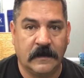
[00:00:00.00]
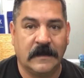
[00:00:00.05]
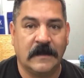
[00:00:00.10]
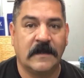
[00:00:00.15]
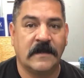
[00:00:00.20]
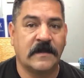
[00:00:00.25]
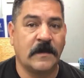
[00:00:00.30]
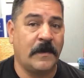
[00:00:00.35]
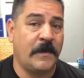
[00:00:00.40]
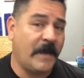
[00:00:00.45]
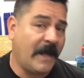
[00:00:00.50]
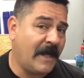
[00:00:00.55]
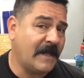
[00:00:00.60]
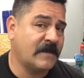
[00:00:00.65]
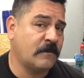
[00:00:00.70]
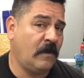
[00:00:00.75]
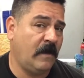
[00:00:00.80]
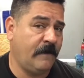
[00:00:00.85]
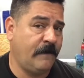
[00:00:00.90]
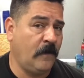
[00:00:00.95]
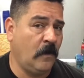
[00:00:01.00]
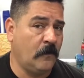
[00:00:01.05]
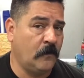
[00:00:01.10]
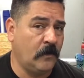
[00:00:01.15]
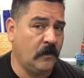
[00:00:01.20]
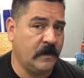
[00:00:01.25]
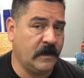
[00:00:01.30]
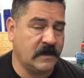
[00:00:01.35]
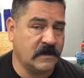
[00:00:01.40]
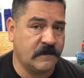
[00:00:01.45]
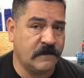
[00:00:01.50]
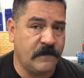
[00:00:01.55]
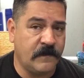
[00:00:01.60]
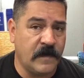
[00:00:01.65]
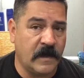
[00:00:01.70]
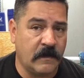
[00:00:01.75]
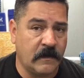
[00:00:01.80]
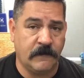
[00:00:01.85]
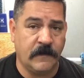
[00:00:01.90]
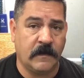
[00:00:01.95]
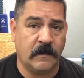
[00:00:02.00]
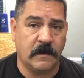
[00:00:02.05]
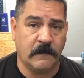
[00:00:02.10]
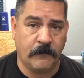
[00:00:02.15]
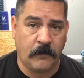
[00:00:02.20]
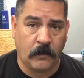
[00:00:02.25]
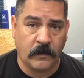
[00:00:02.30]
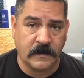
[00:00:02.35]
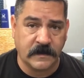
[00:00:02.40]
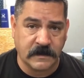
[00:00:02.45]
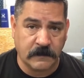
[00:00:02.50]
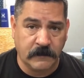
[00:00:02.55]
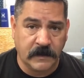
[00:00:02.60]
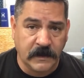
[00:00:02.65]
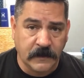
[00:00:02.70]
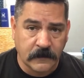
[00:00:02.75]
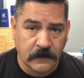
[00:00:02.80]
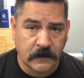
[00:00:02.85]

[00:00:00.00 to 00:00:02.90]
So that's why foam rolling is very, very important to me.